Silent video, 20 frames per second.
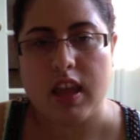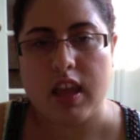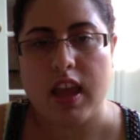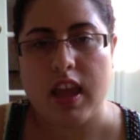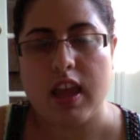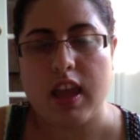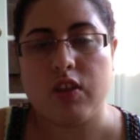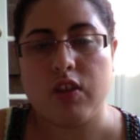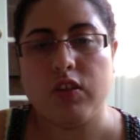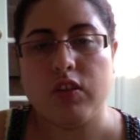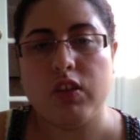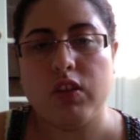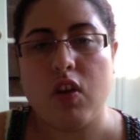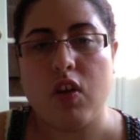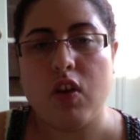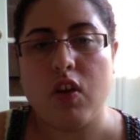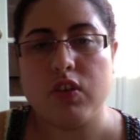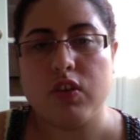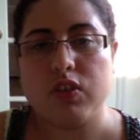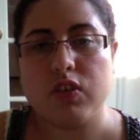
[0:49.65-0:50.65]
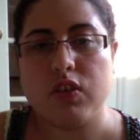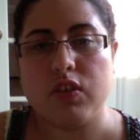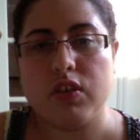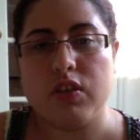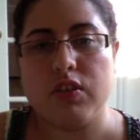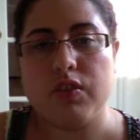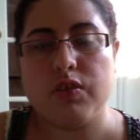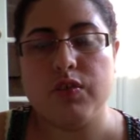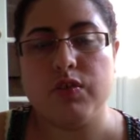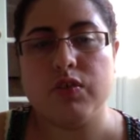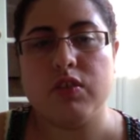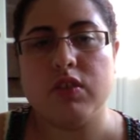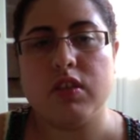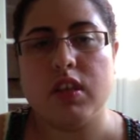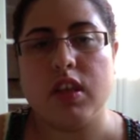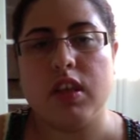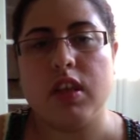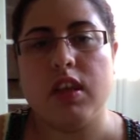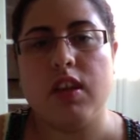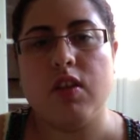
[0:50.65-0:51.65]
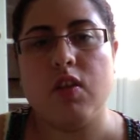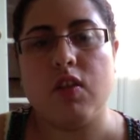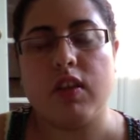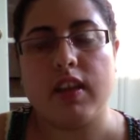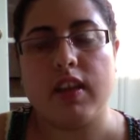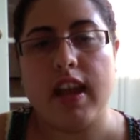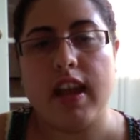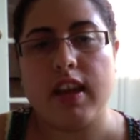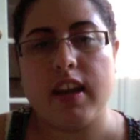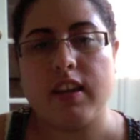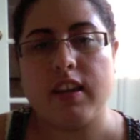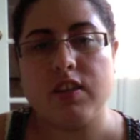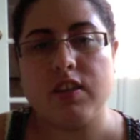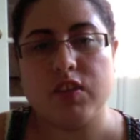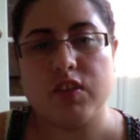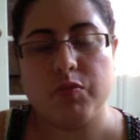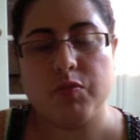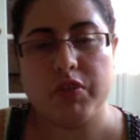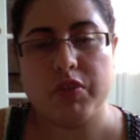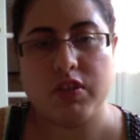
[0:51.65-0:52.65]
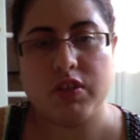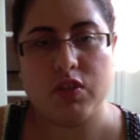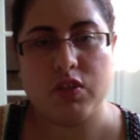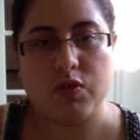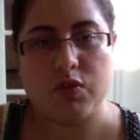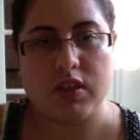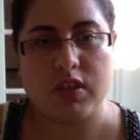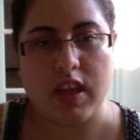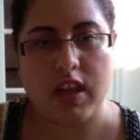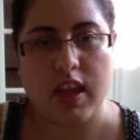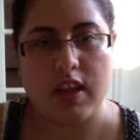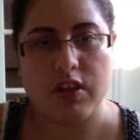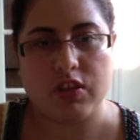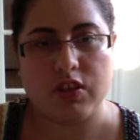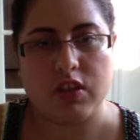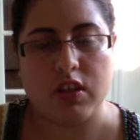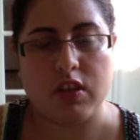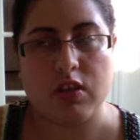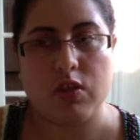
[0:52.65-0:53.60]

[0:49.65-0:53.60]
And you can also use the Organic Consumers Association.